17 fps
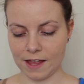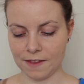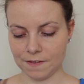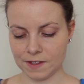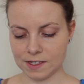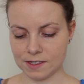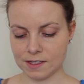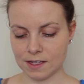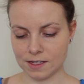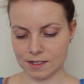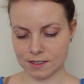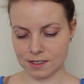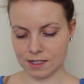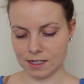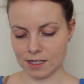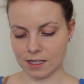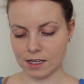and this is
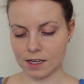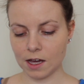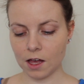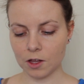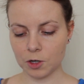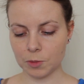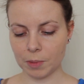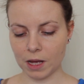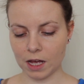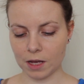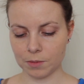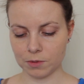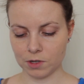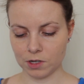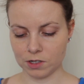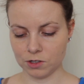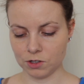the ColourPop
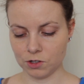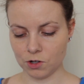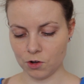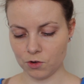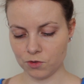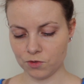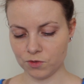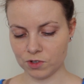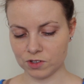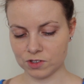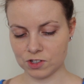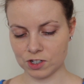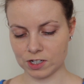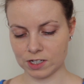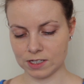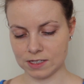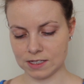No
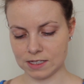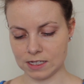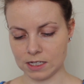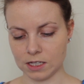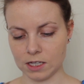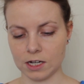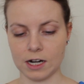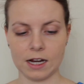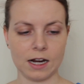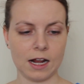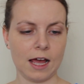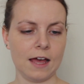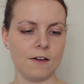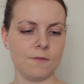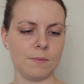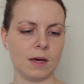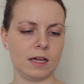Filter Concealer, and I
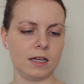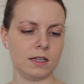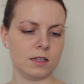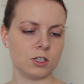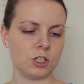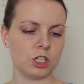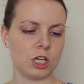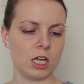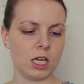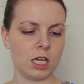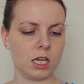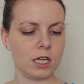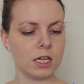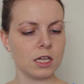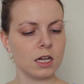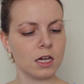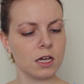have mine in the
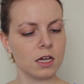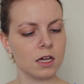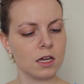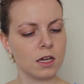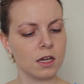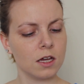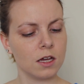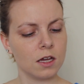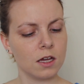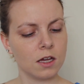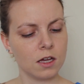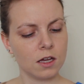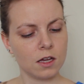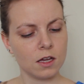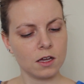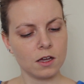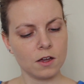shade
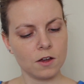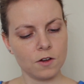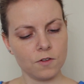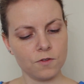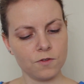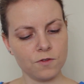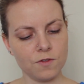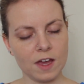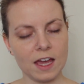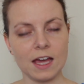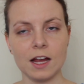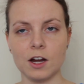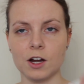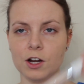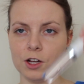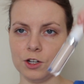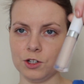
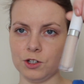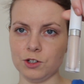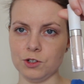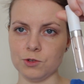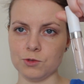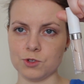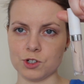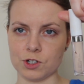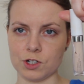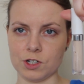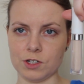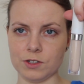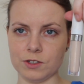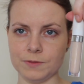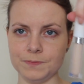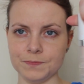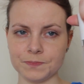Fair
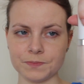Neutral.